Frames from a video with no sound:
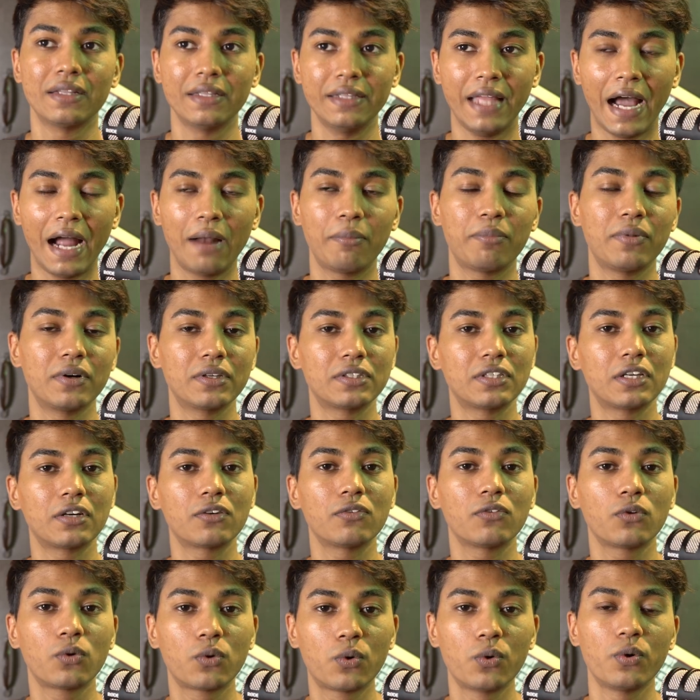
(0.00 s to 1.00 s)
that
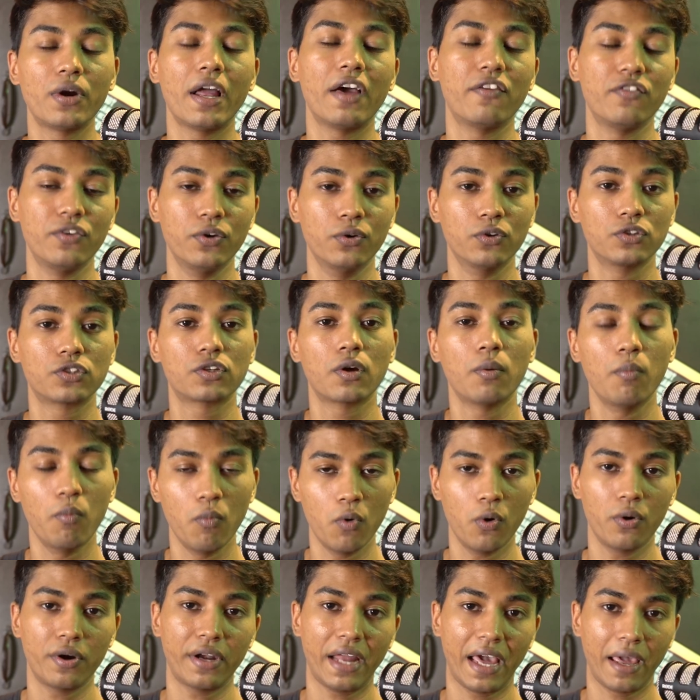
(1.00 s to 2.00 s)
person could have used
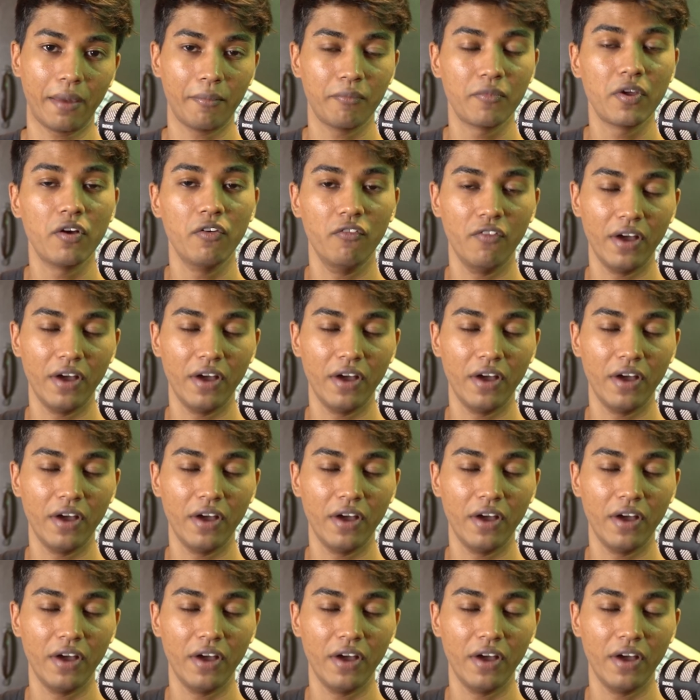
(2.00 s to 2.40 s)
more time.